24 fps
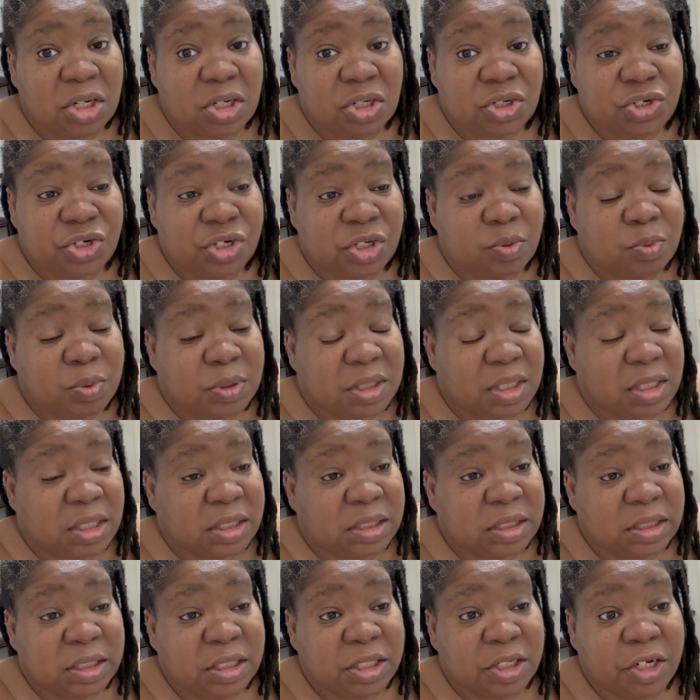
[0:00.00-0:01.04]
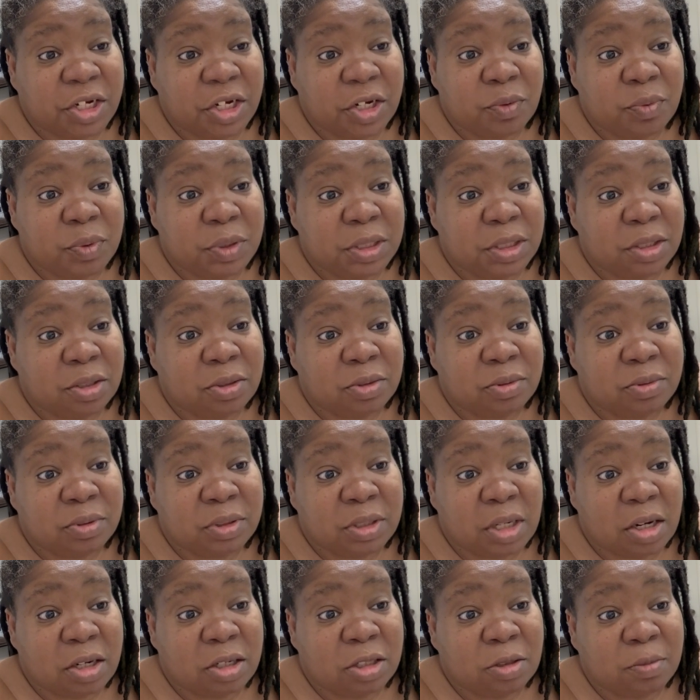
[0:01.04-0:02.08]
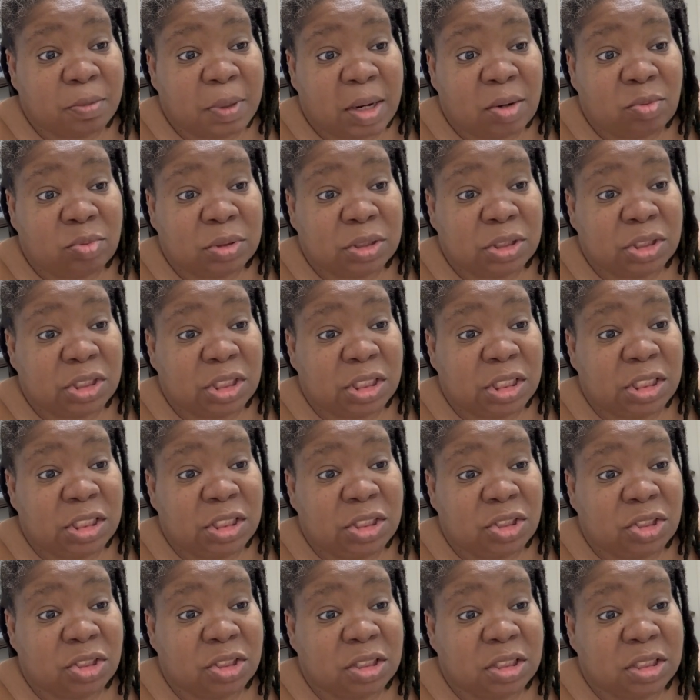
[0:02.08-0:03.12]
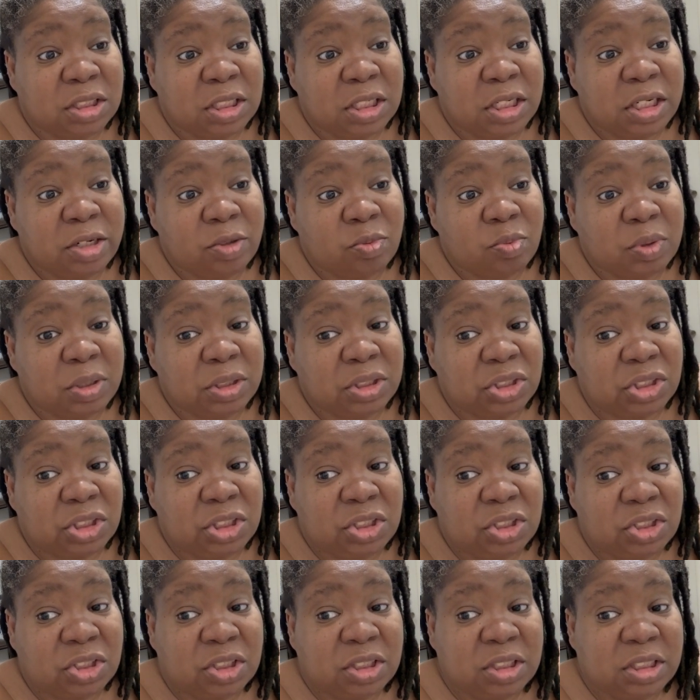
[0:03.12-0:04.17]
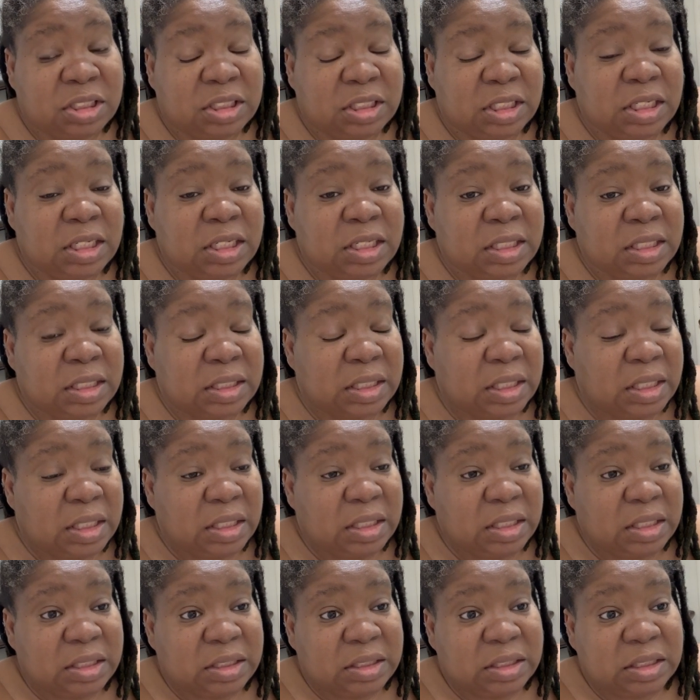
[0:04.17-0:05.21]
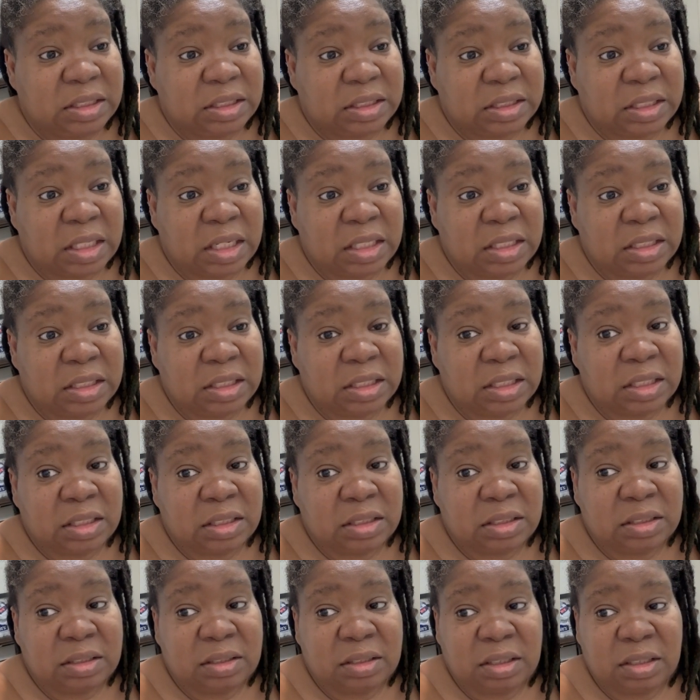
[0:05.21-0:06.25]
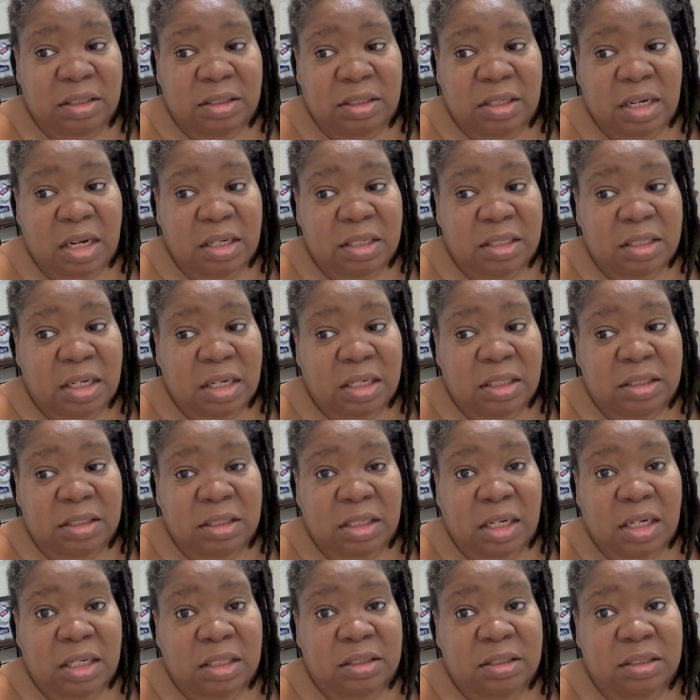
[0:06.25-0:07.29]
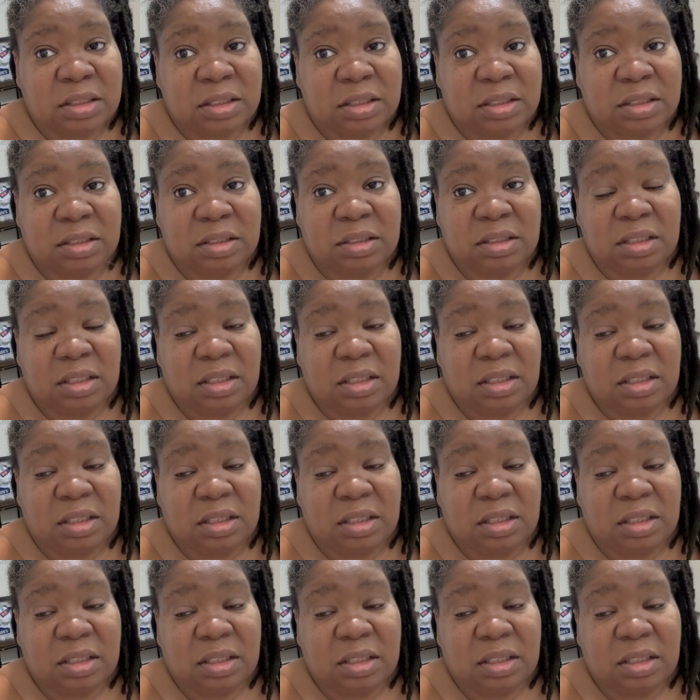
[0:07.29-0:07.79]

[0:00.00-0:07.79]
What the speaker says: She was cussing and carrying on, talking about what he should have did and what she shouldn't have did and this, that, and the other and yada, yada, yada. And